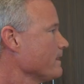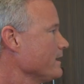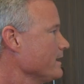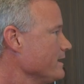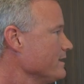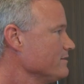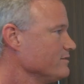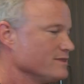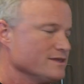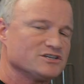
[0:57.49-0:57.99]

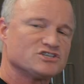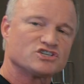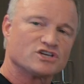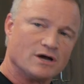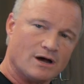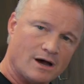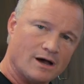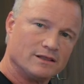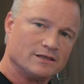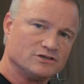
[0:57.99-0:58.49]
in this
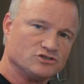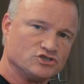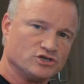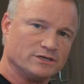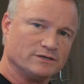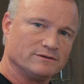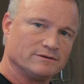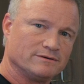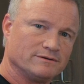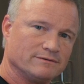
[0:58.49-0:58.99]

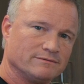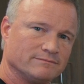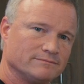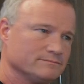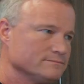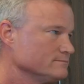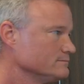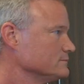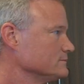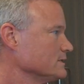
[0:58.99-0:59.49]
collagen,
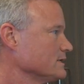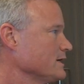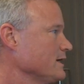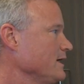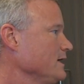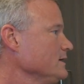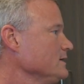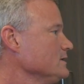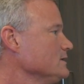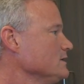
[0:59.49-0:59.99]

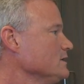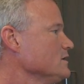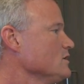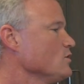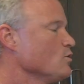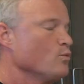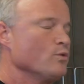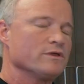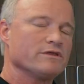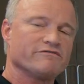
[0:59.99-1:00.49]
okay?
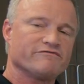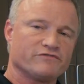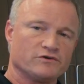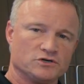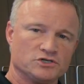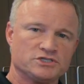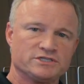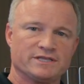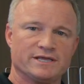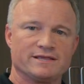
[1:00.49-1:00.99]
Well, the
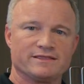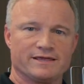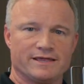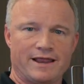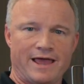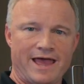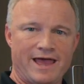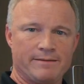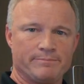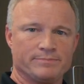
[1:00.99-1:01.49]
first thing that
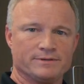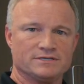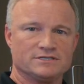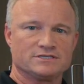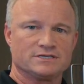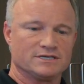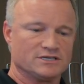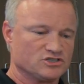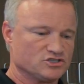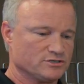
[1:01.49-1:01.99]

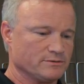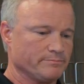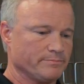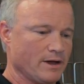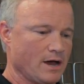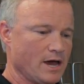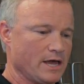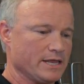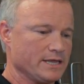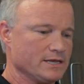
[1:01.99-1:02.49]
happens is the
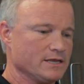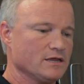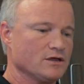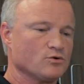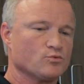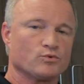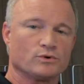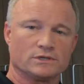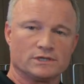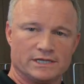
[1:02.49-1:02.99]
body
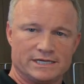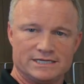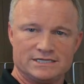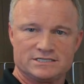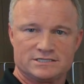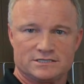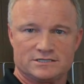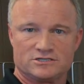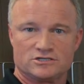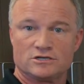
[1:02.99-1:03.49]

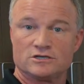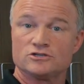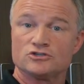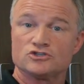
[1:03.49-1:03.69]
releases